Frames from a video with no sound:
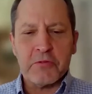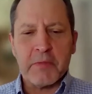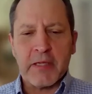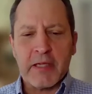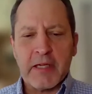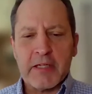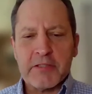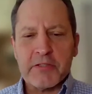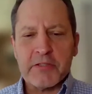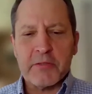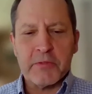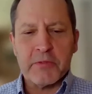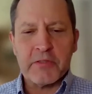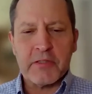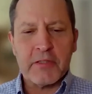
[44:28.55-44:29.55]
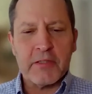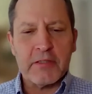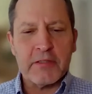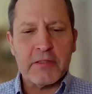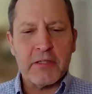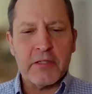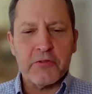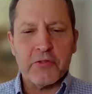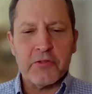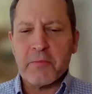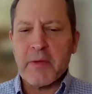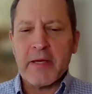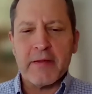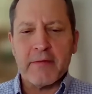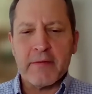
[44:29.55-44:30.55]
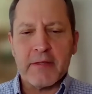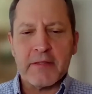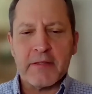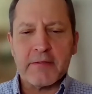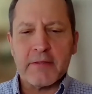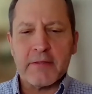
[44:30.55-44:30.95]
My customers continue to demand things